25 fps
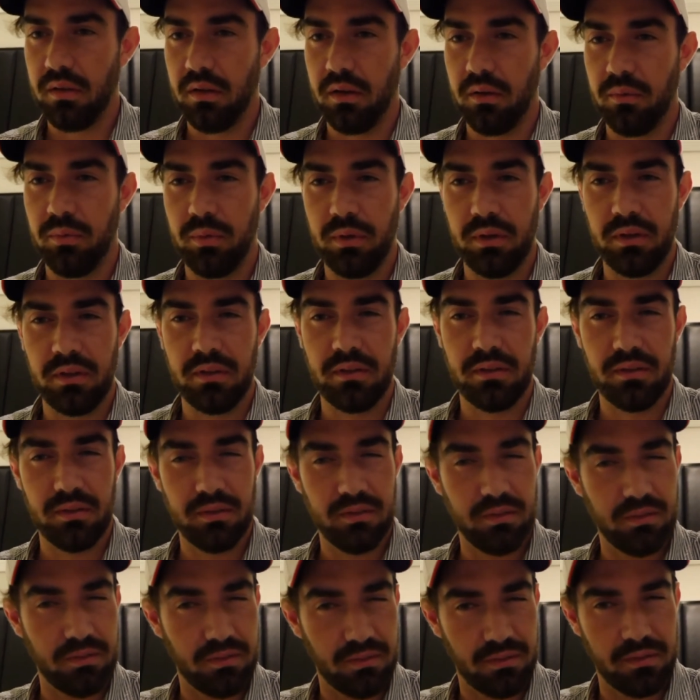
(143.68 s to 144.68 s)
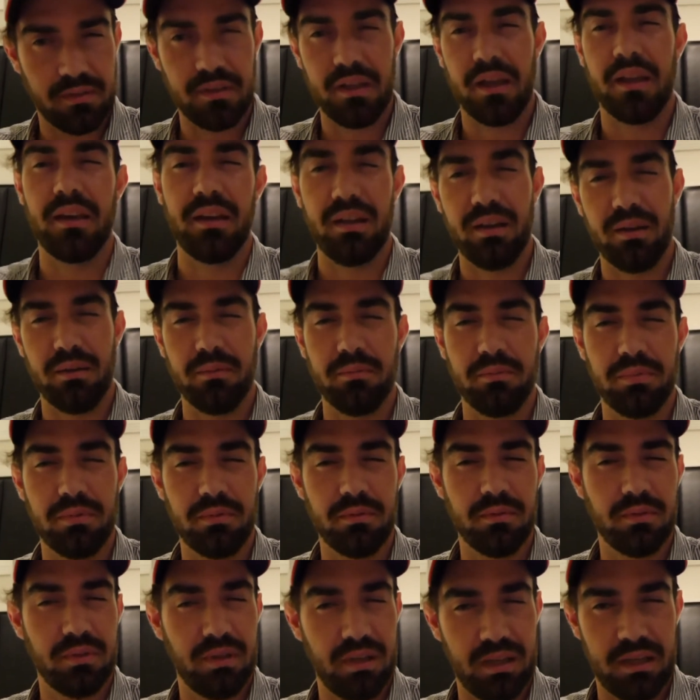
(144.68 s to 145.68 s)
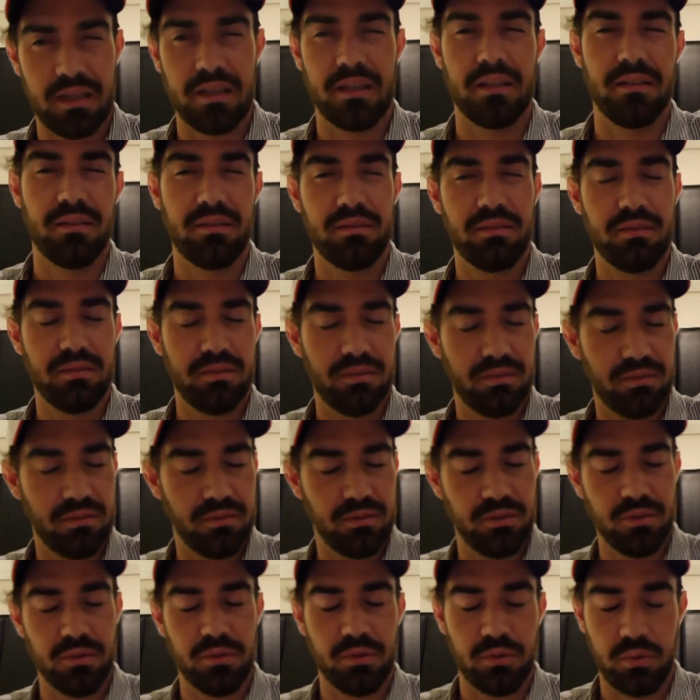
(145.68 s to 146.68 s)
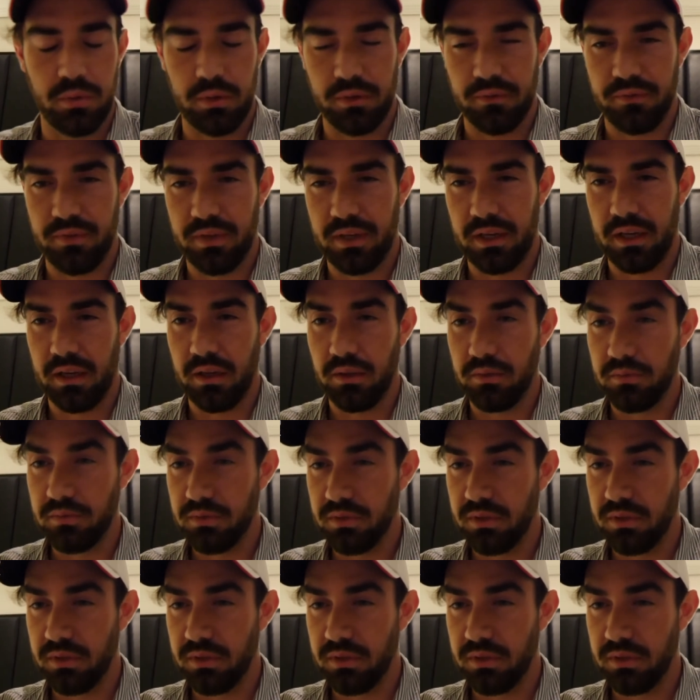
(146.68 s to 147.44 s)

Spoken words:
I will get up and do a quick video.